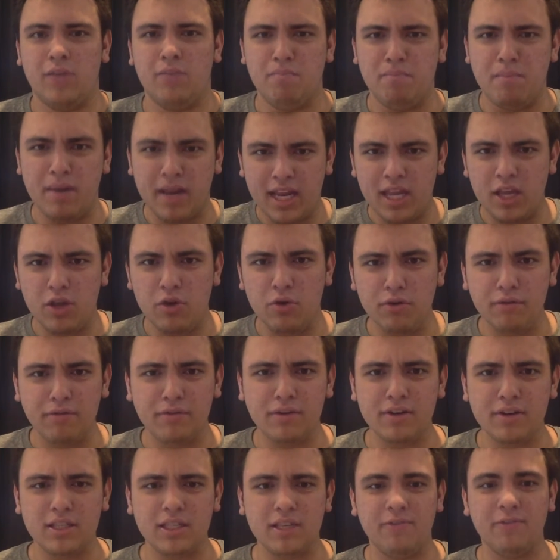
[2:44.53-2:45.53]

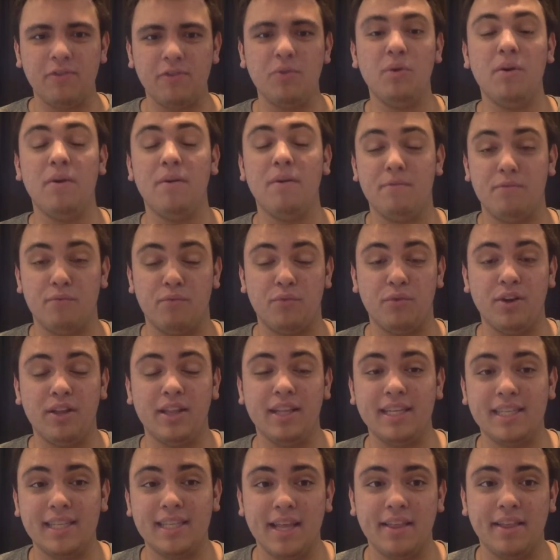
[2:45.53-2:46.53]
mini-universe, if you will, and
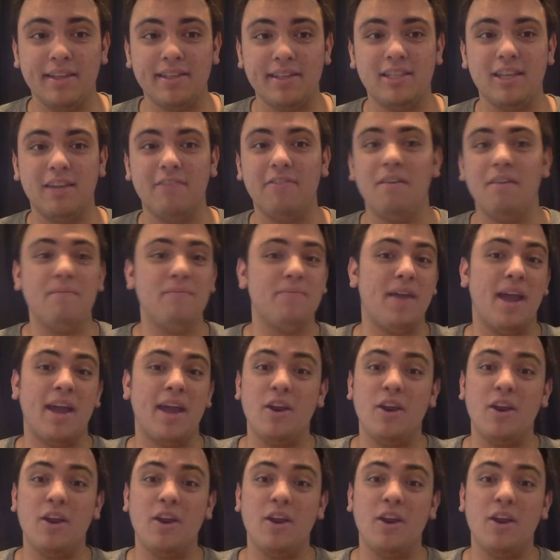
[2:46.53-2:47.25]
really set that stuff up.